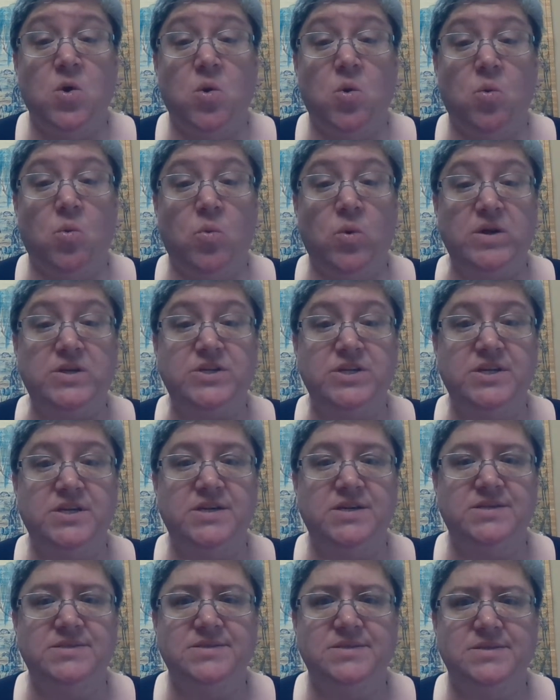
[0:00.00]
which
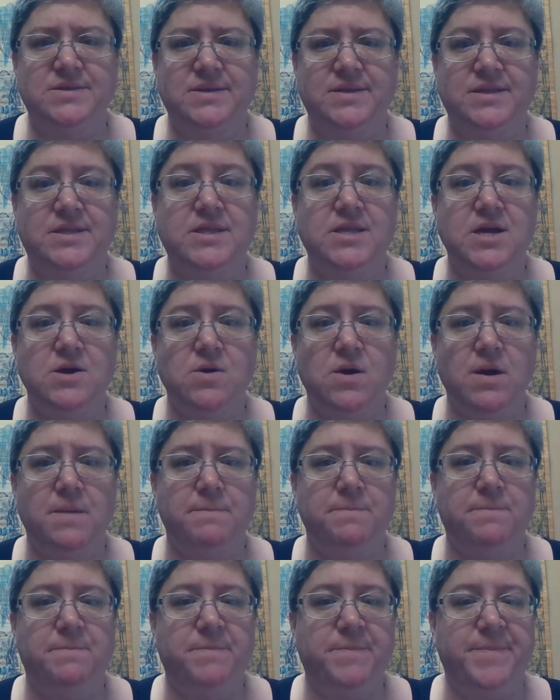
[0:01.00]
is they're
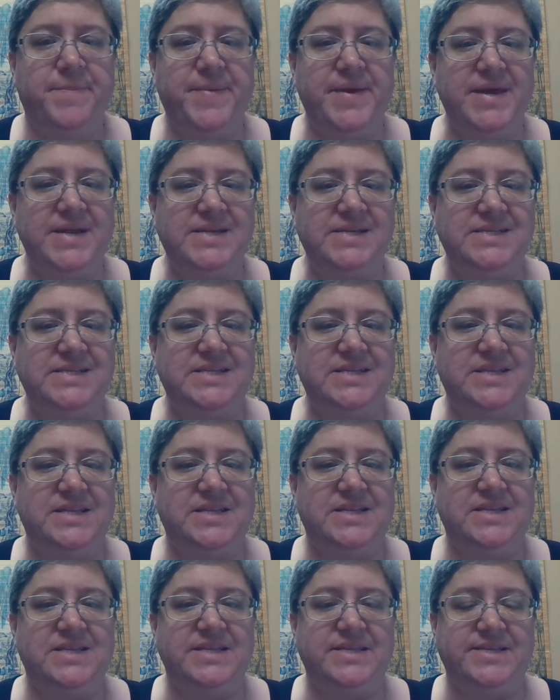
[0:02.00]
a bit
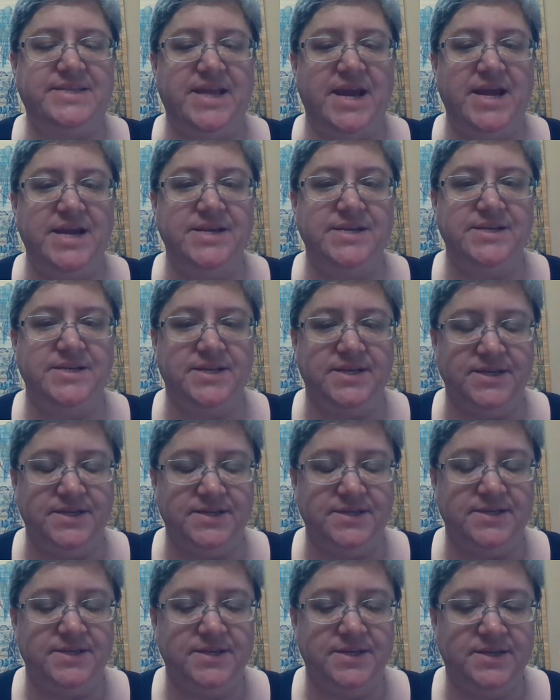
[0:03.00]

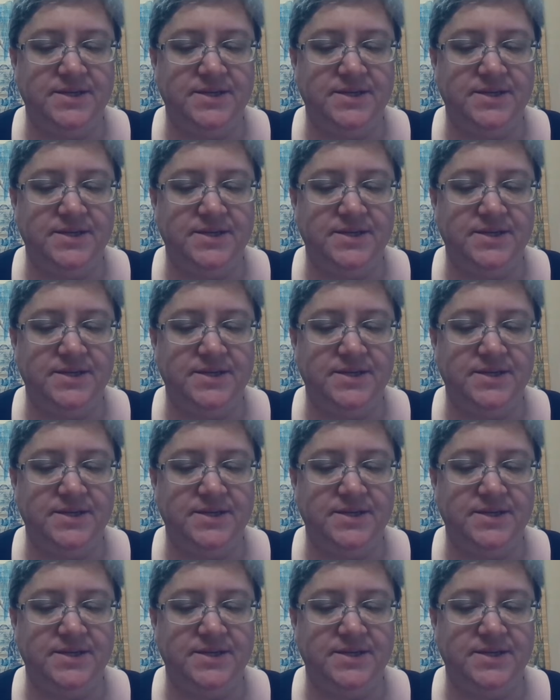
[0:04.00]
dated.